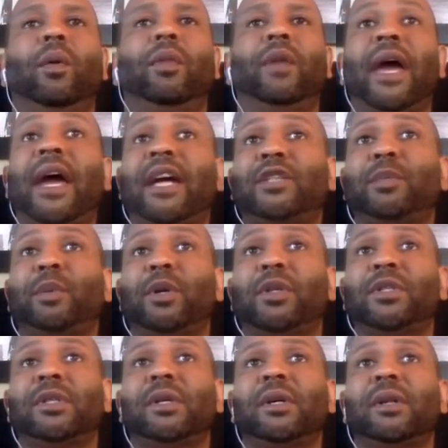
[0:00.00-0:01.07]
the
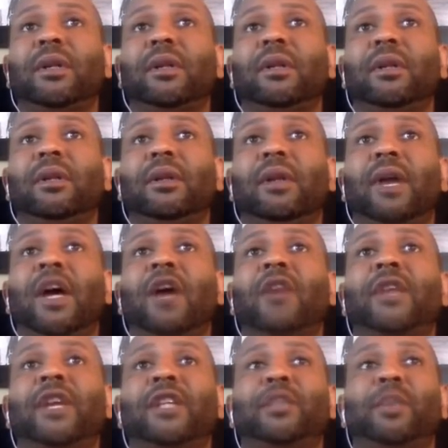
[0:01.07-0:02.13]
experts the
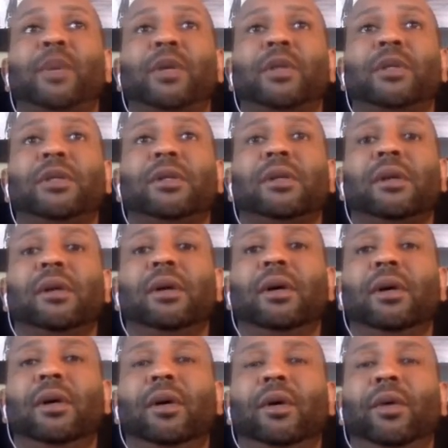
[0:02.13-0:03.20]
health experts
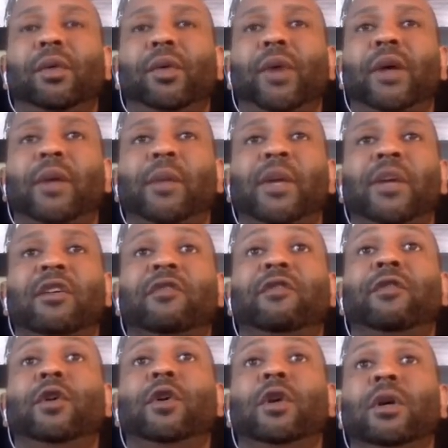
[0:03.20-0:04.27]
recommend a
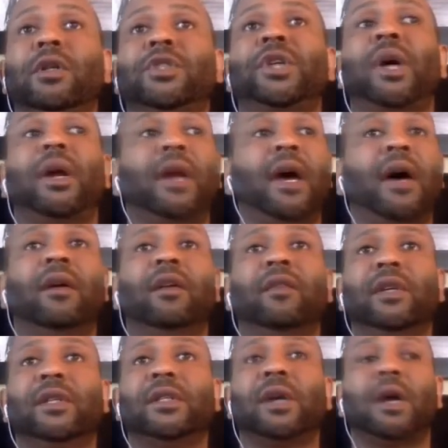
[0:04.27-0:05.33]
full shutdown of
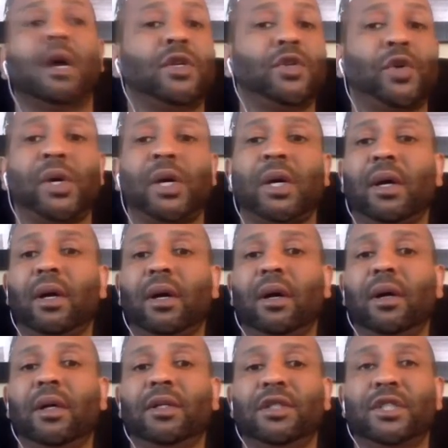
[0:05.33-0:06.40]
this country,
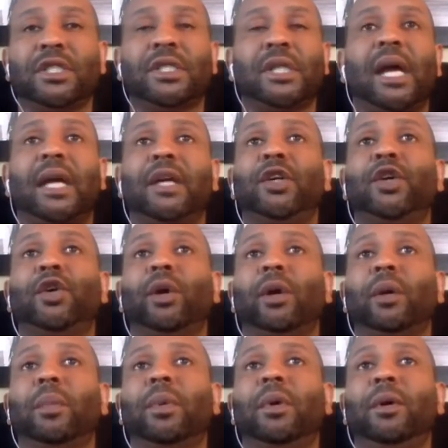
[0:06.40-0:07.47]
just like
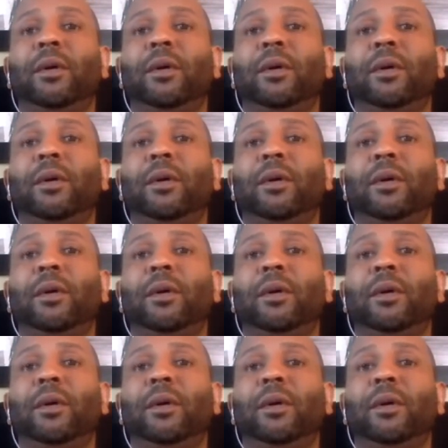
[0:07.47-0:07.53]
Europe.